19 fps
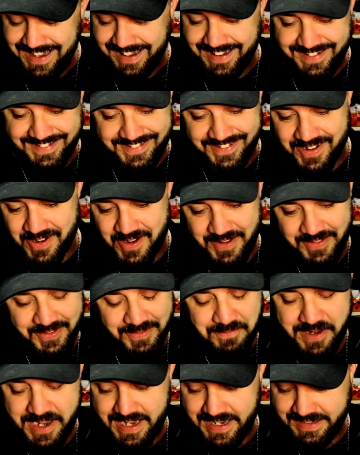That's
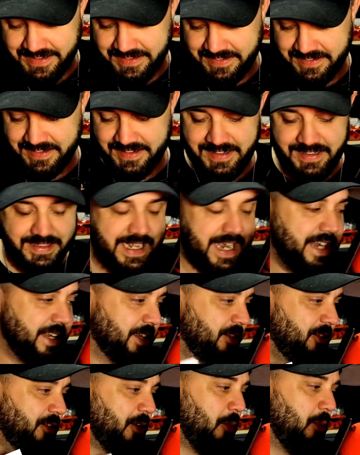awesome, man.
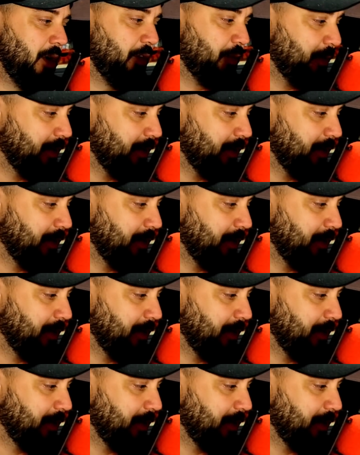Thank you so much